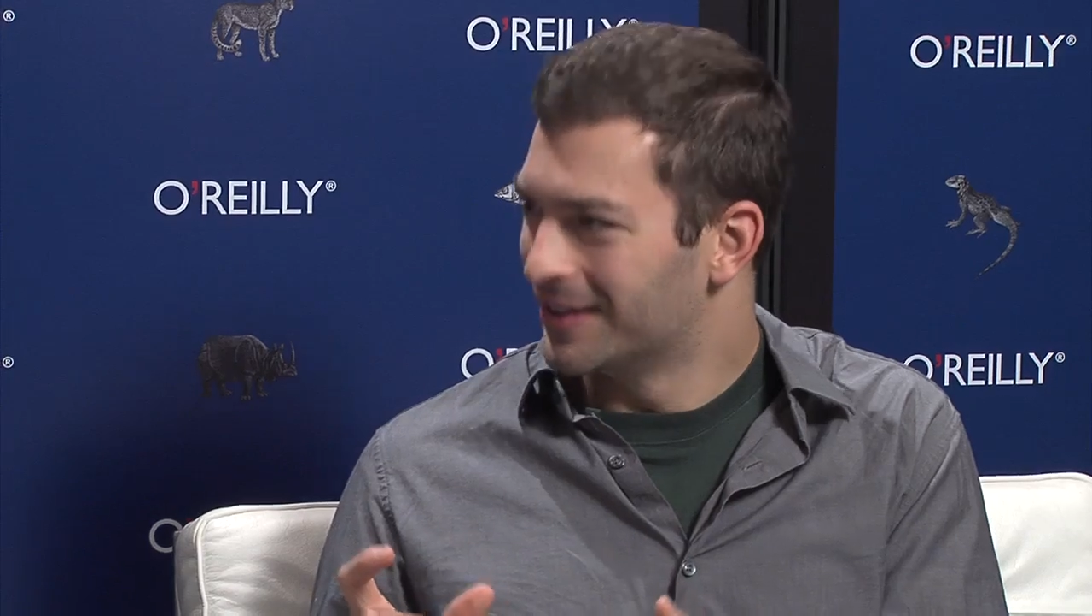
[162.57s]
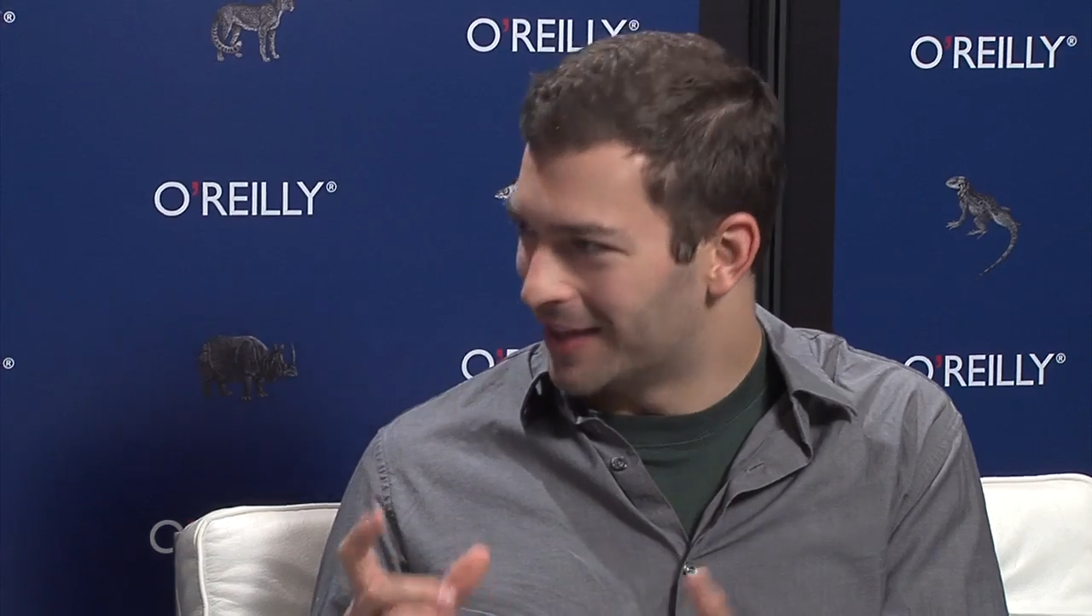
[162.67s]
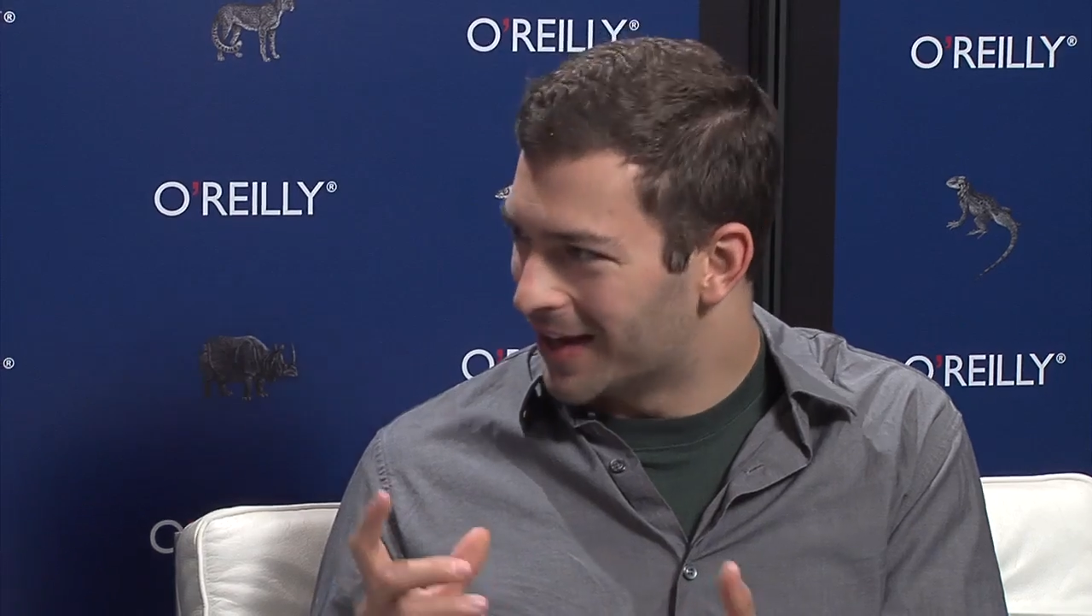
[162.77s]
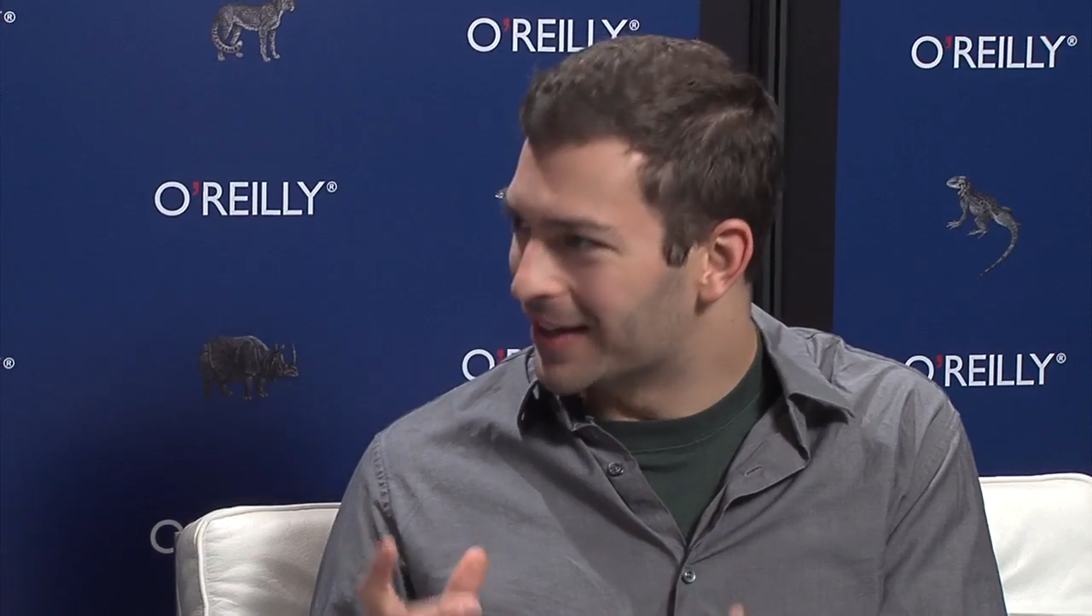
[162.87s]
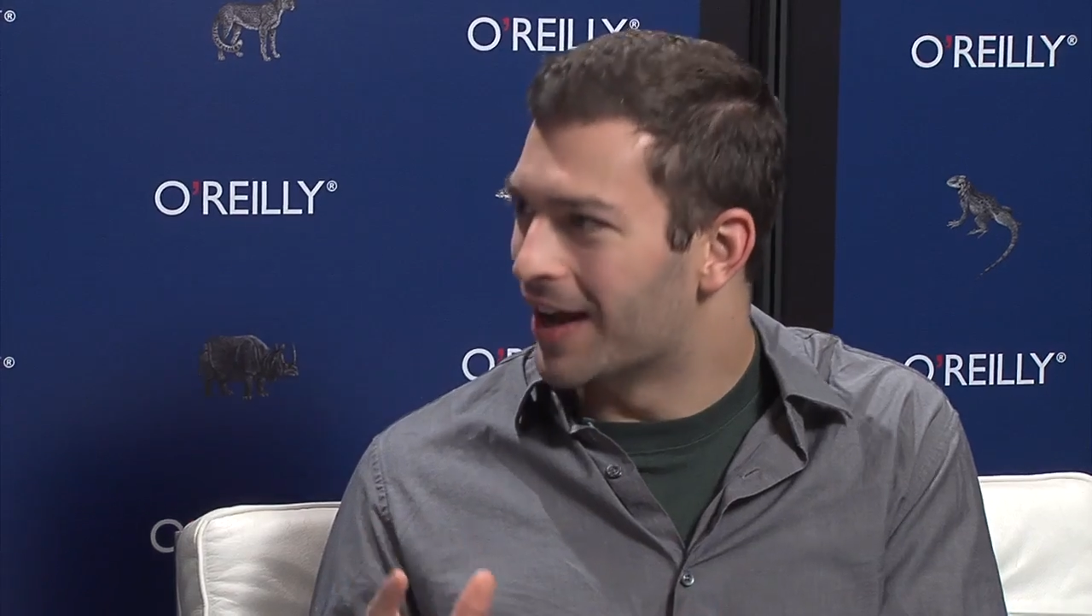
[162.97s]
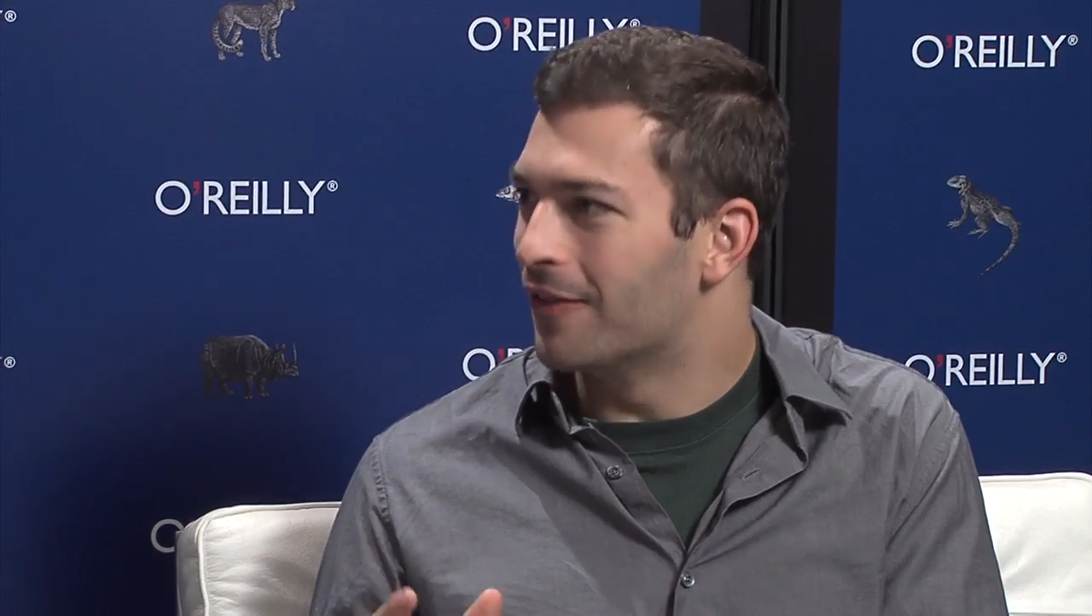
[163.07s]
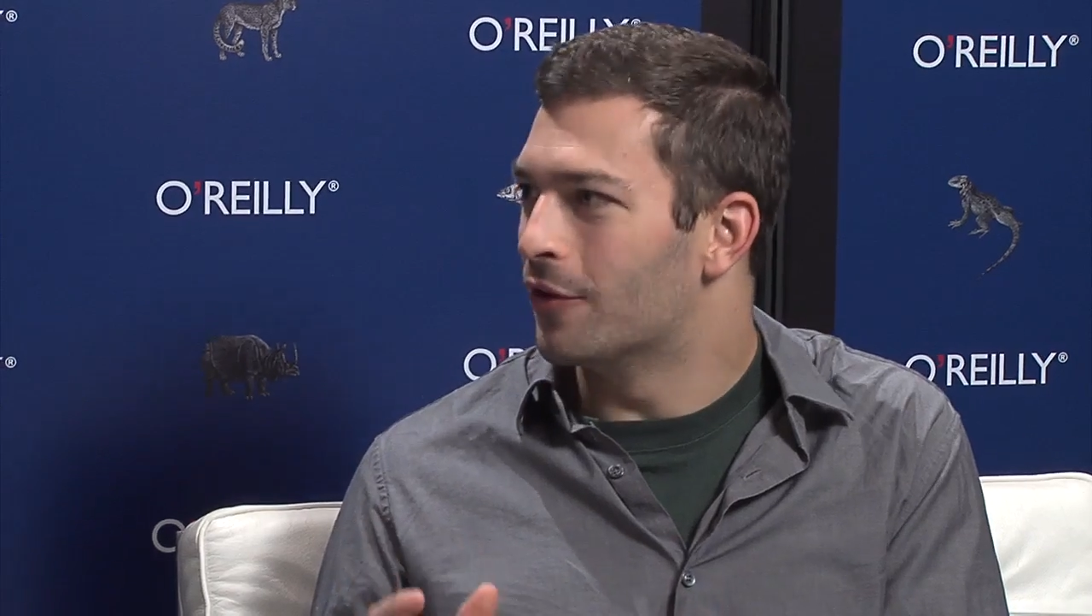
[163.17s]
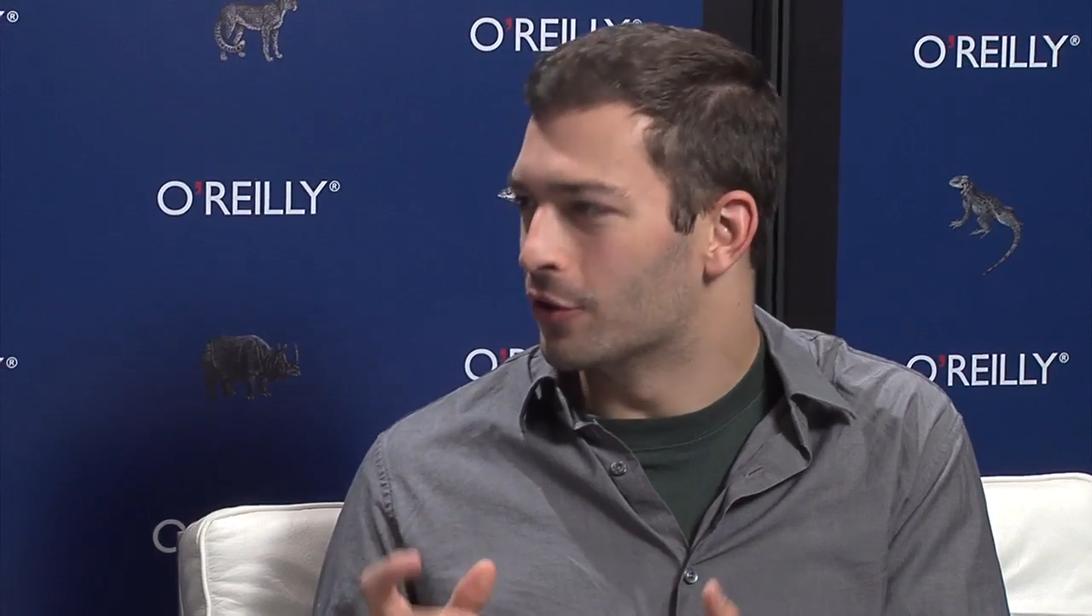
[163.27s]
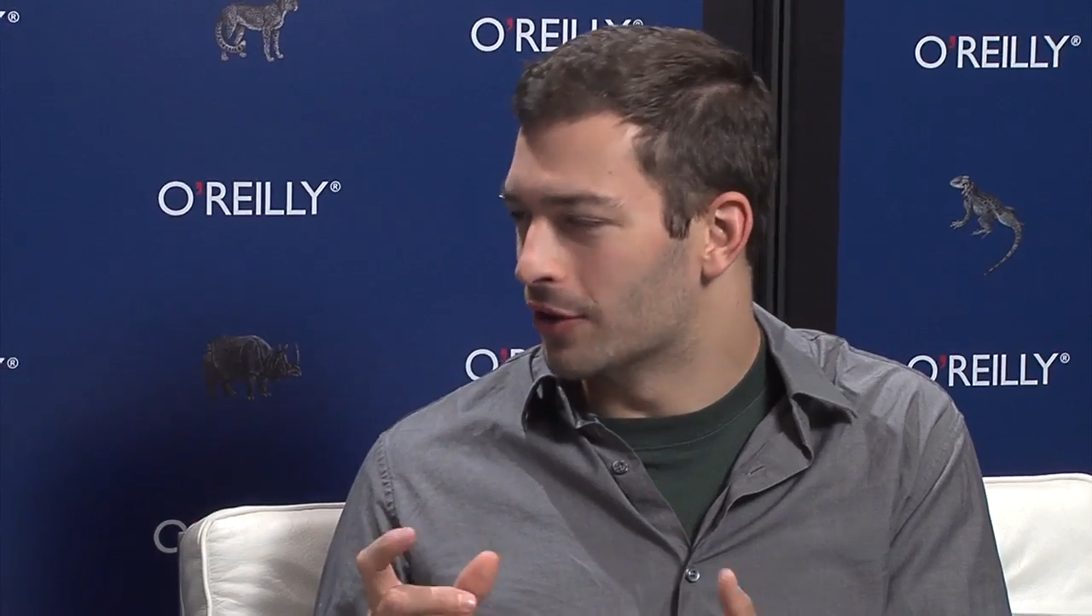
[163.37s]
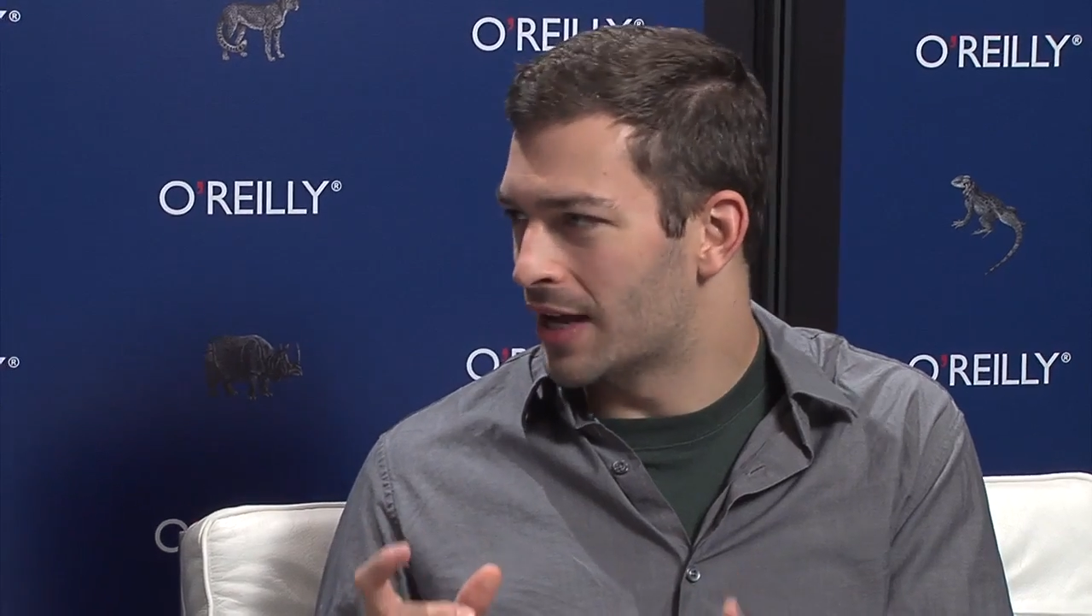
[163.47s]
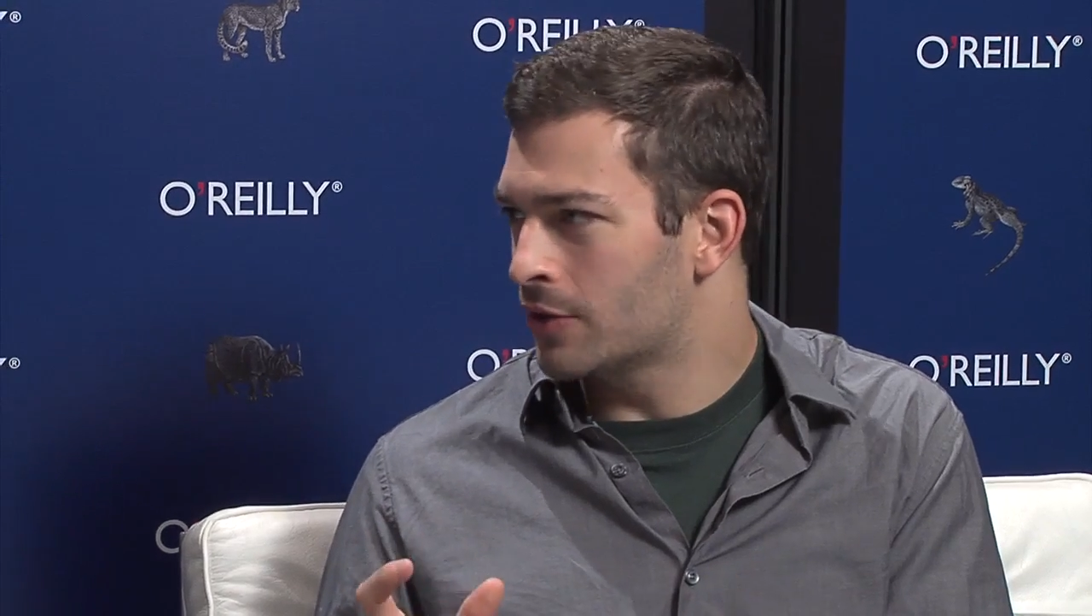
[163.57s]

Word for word: like an iPhone or an mm-hmm.